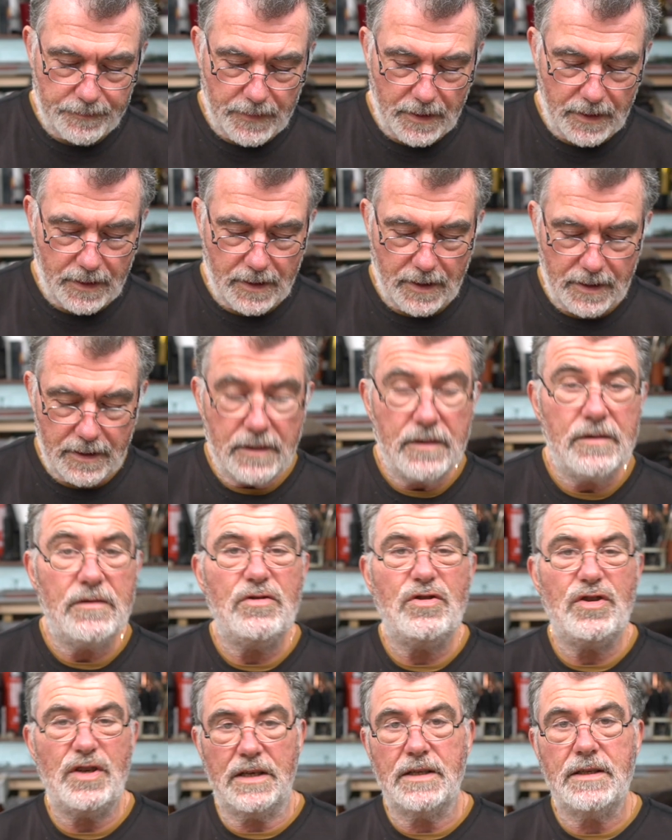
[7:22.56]
okay,
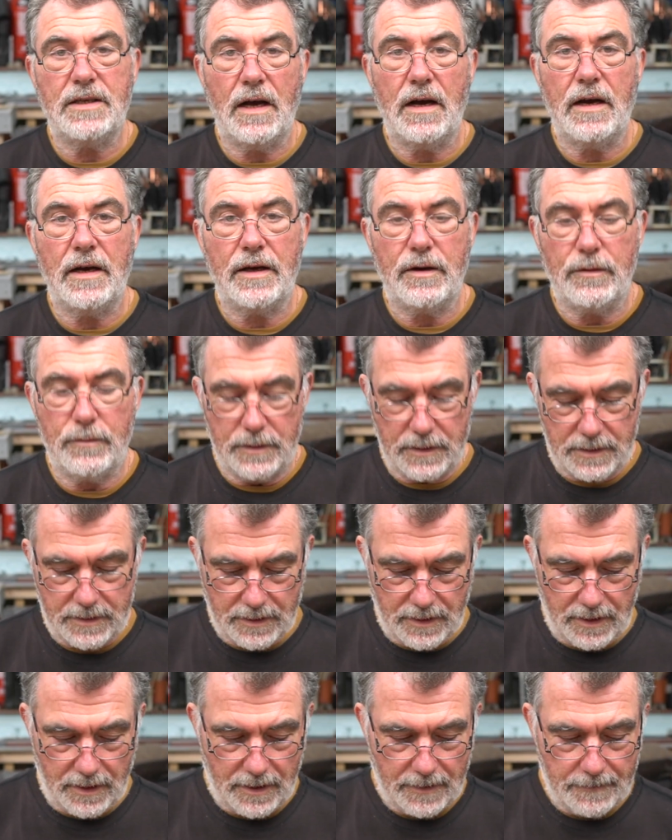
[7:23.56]
just argument's
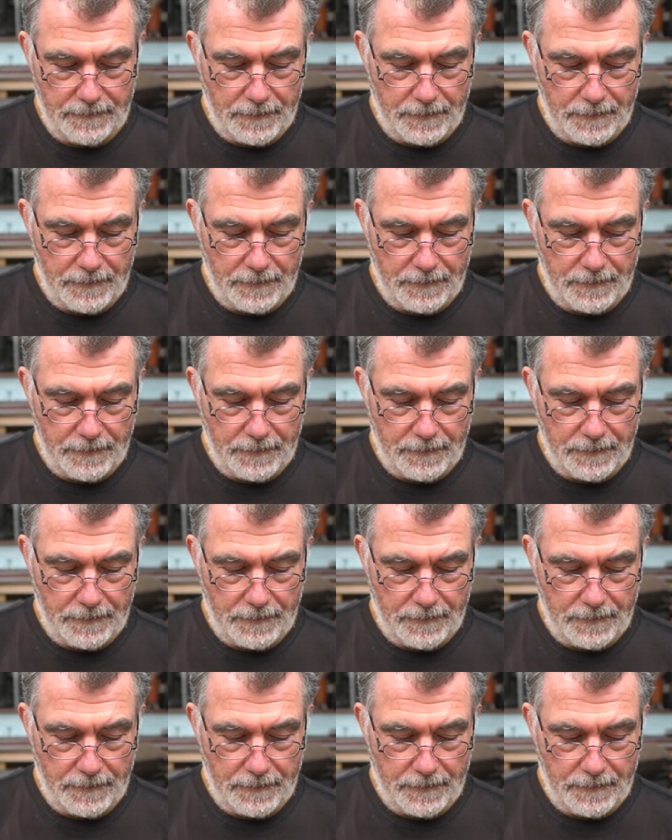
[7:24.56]
sake,